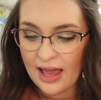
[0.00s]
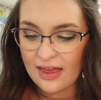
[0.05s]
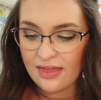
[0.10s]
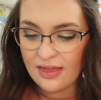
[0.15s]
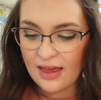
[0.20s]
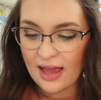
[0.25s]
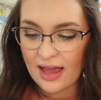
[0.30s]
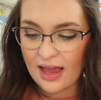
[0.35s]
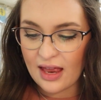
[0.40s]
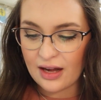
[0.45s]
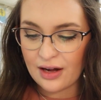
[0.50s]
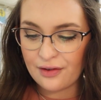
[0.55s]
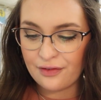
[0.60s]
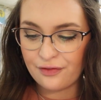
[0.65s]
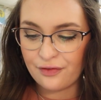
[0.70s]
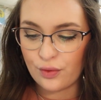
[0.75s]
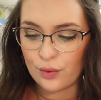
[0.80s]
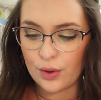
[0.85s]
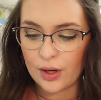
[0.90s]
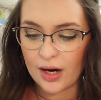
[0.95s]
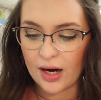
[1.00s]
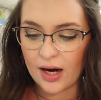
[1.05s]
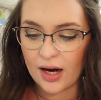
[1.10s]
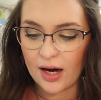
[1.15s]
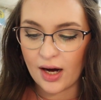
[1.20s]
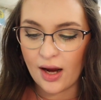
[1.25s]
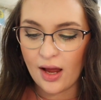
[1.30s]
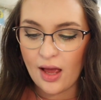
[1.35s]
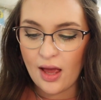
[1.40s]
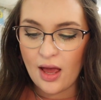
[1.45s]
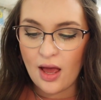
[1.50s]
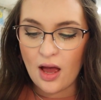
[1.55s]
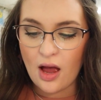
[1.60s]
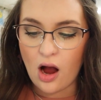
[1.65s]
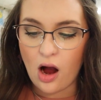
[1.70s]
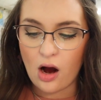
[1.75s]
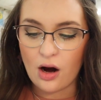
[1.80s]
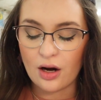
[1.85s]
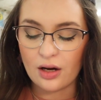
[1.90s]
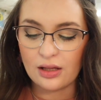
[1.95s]
And then for
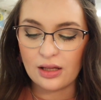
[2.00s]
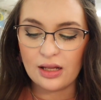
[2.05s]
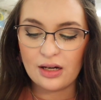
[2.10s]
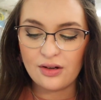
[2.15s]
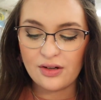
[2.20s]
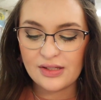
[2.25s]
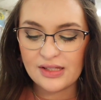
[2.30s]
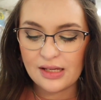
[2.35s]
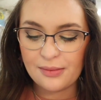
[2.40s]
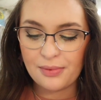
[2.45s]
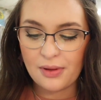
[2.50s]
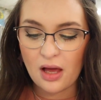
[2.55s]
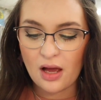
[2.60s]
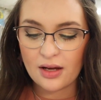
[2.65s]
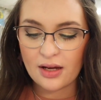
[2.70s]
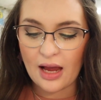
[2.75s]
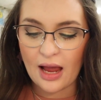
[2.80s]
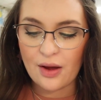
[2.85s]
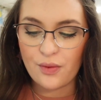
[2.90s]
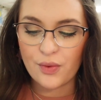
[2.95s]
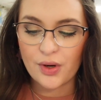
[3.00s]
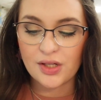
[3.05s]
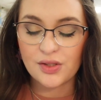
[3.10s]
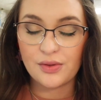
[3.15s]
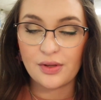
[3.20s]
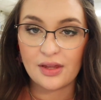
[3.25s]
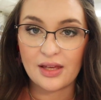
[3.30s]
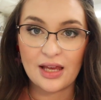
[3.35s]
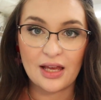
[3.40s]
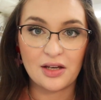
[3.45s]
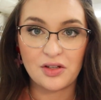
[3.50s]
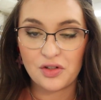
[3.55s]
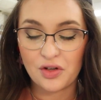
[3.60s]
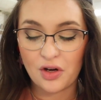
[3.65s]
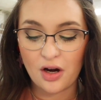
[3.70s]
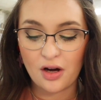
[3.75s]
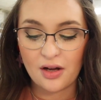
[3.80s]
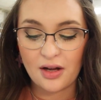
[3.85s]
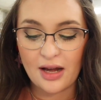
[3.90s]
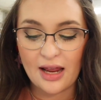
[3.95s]
our literacy block, I worked with
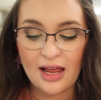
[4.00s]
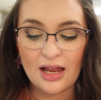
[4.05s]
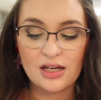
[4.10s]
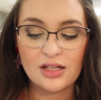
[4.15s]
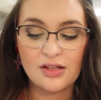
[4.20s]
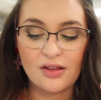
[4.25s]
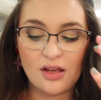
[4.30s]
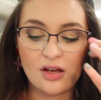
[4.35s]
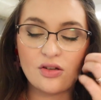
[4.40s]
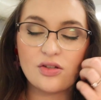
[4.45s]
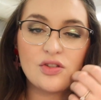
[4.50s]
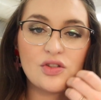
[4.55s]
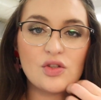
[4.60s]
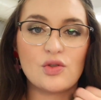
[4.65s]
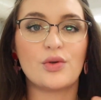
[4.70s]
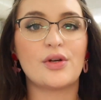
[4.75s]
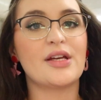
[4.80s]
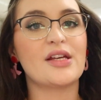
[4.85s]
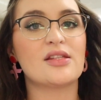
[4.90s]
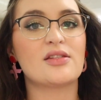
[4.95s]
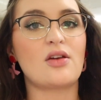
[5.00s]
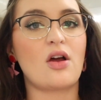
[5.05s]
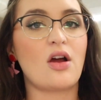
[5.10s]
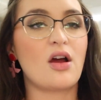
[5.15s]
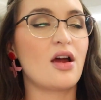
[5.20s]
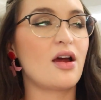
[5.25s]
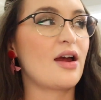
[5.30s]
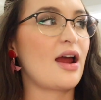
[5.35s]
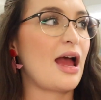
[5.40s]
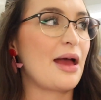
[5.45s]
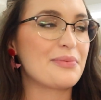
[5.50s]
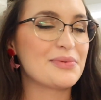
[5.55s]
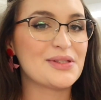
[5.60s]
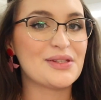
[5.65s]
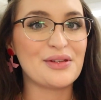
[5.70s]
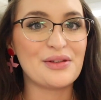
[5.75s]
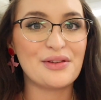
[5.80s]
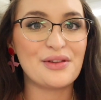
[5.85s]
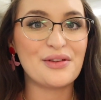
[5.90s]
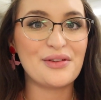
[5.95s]
kindergarten, and their stories are
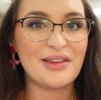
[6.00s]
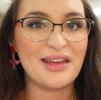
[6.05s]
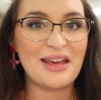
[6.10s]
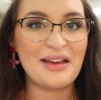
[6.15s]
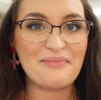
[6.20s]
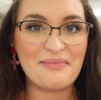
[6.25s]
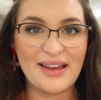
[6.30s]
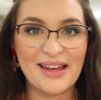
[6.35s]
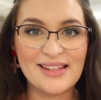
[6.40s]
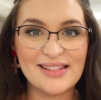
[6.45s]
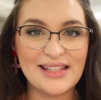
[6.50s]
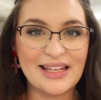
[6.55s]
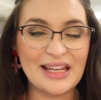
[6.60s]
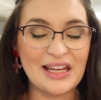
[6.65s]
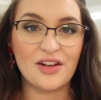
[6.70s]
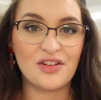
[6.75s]
absolutely amazing.